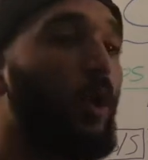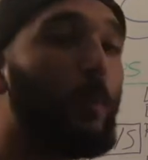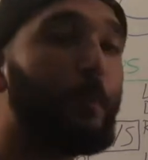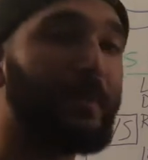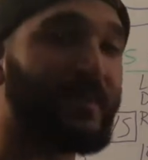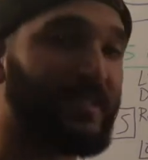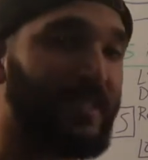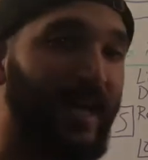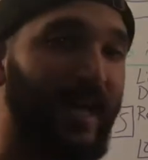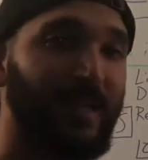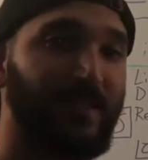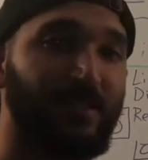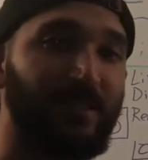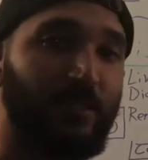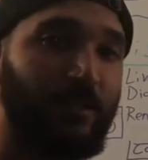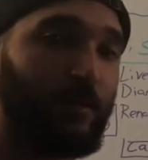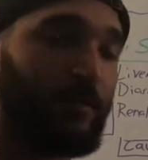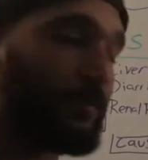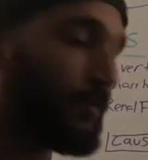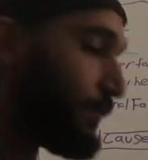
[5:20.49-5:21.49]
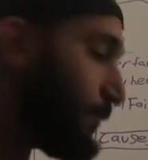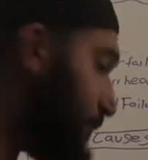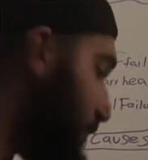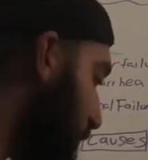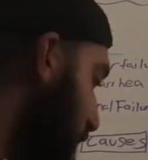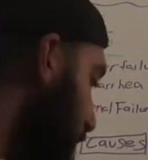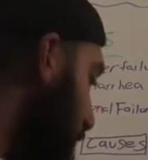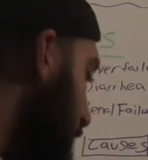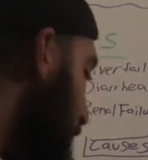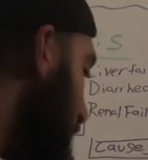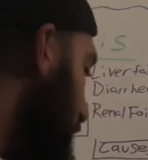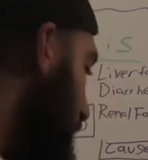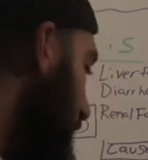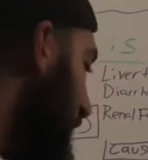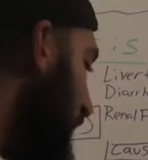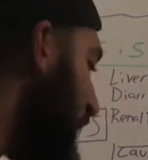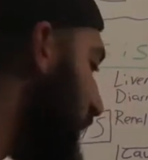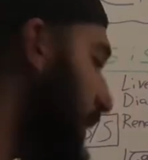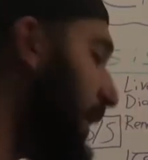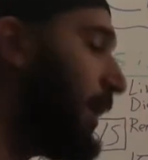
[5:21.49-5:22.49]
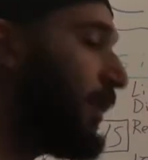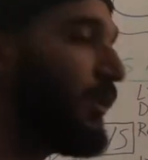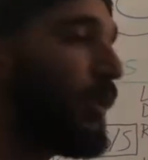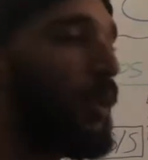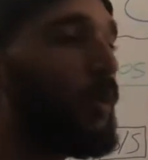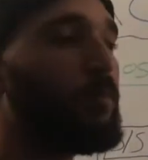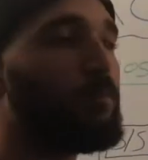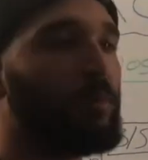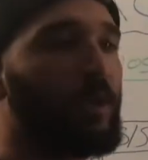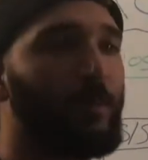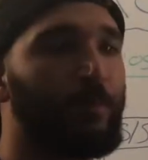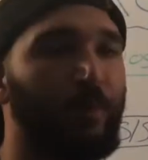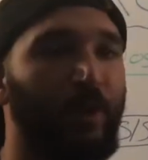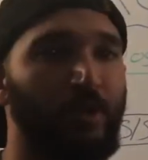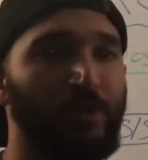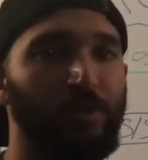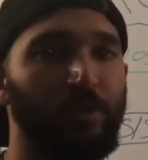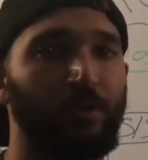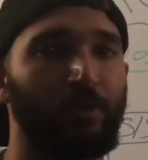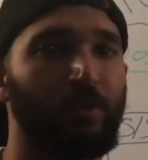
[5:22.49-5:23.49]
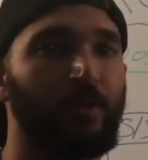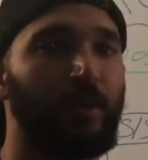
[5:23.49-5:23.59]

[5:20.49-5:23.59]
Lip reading: potassium, and low blood pressure.